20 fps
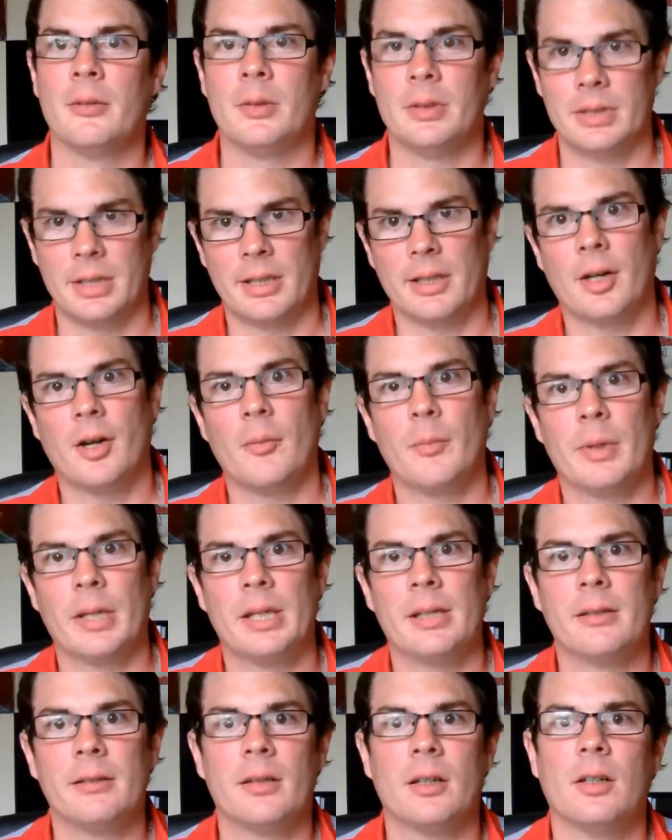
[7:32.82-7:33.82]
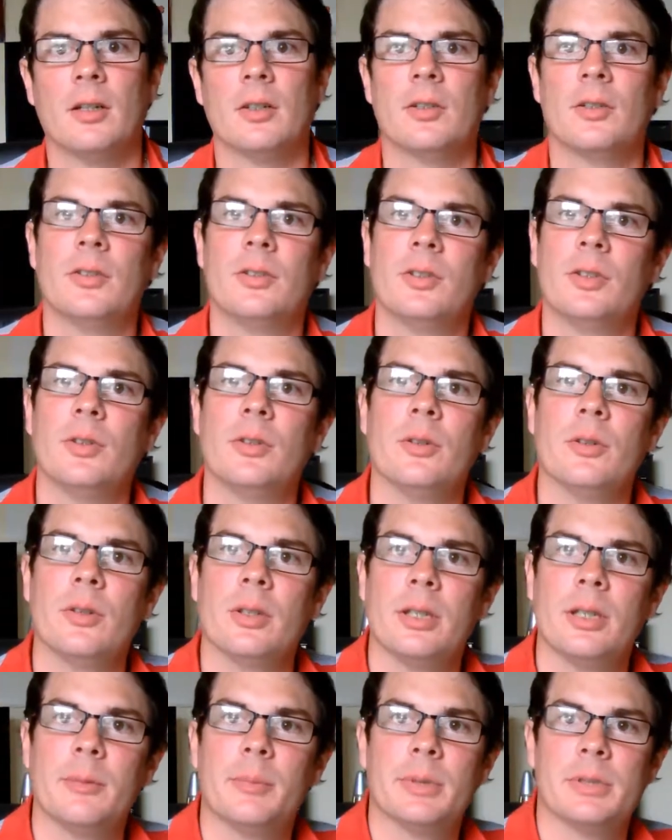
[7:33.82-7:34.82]
which then got me onto
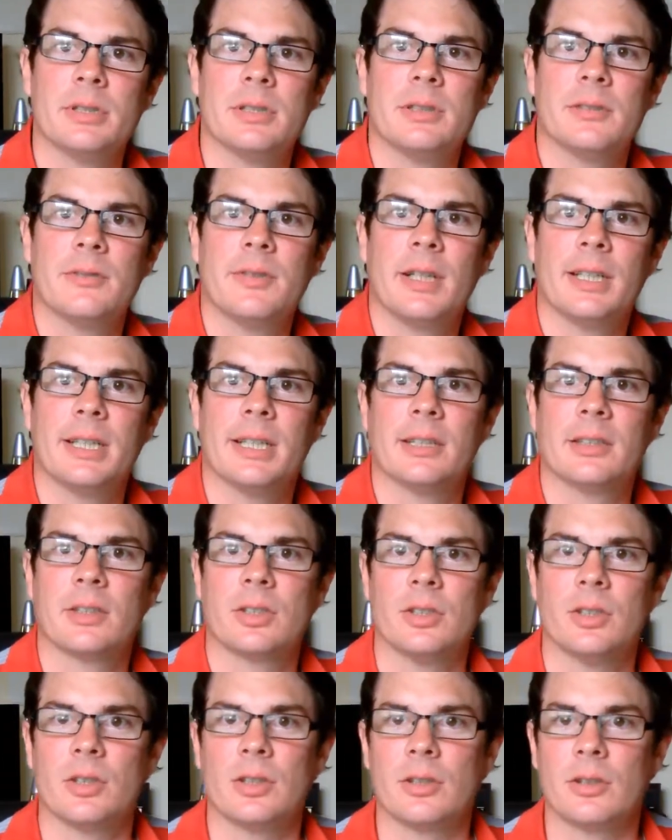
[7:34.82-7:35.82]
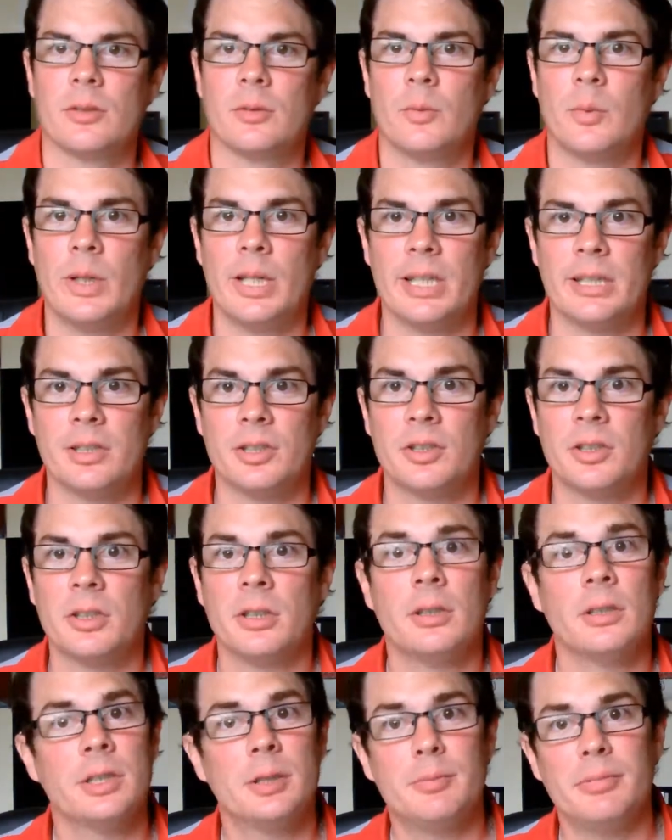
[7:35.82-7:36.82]
the business and finance course,
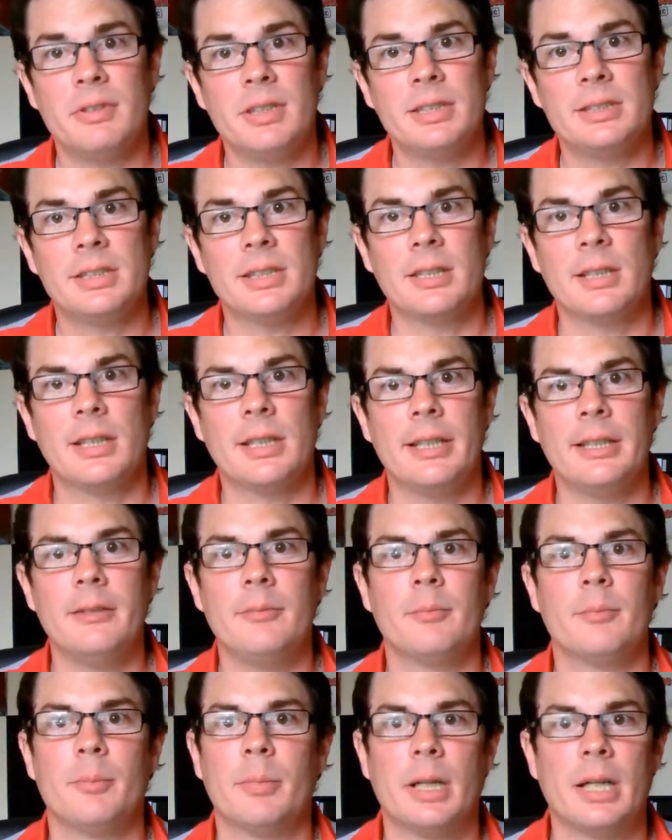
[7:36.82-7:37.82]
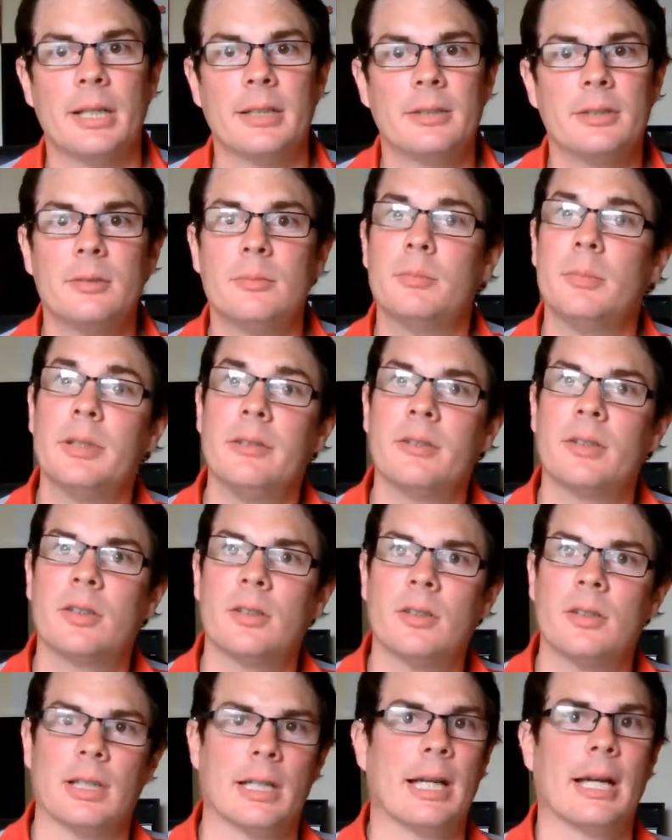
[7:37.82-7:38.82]
which, surprisingly, by some
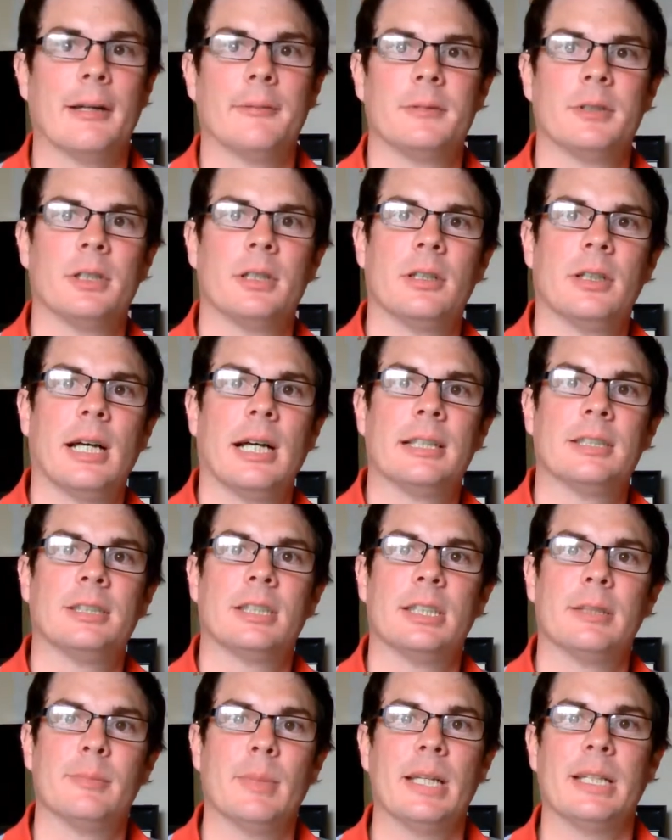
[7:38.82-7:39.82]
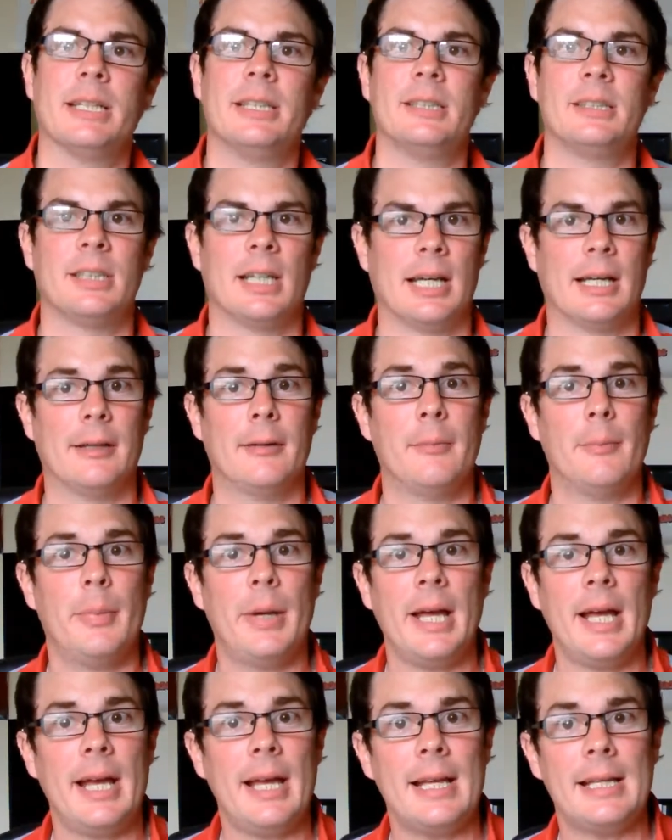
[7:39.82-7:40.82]
miracle, I actually managed and
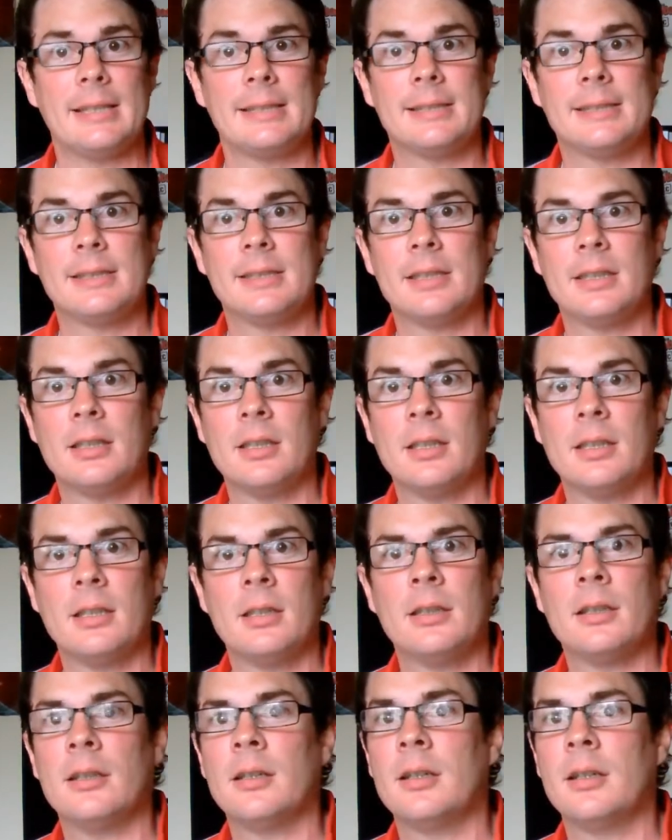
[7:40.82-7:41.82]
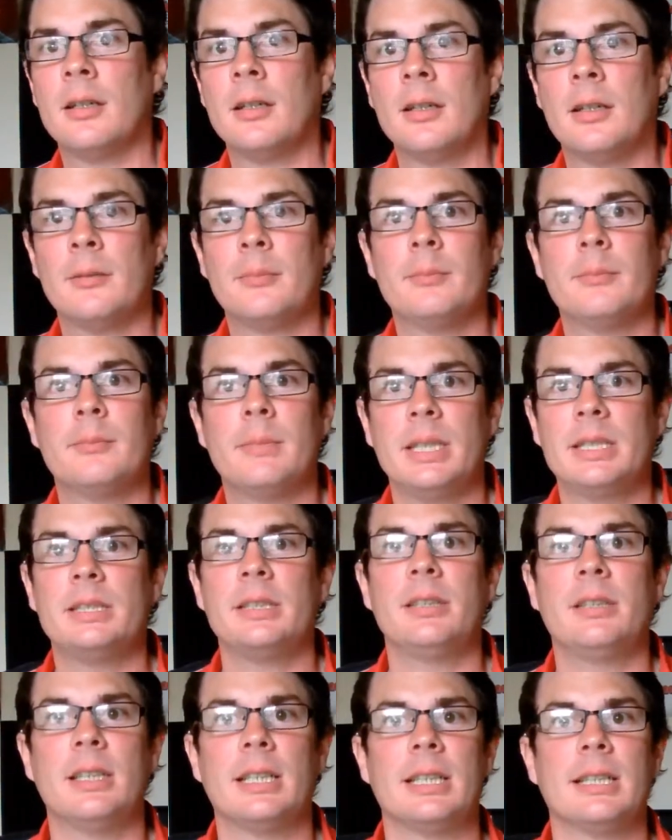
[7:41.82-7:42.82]
passed.
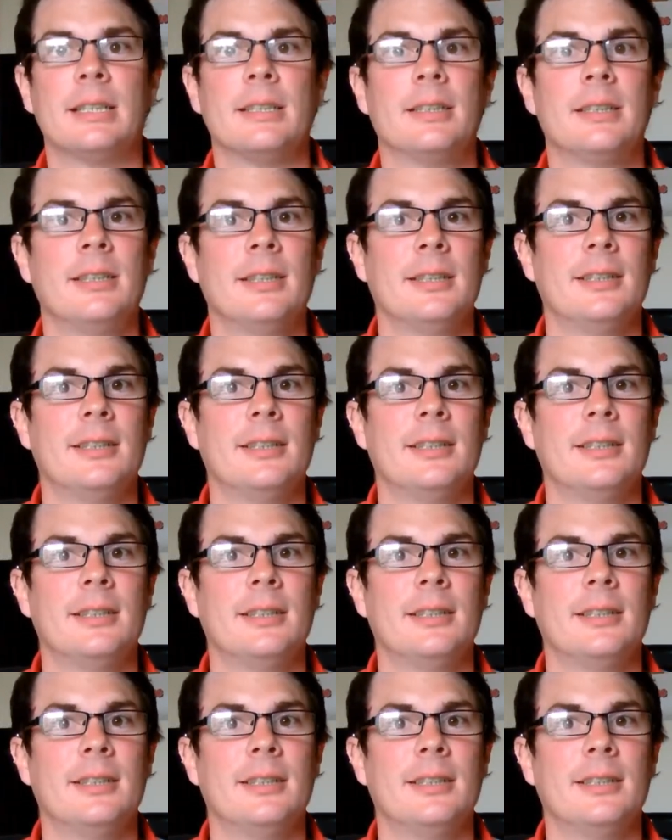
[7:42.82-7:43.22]
Imagine that.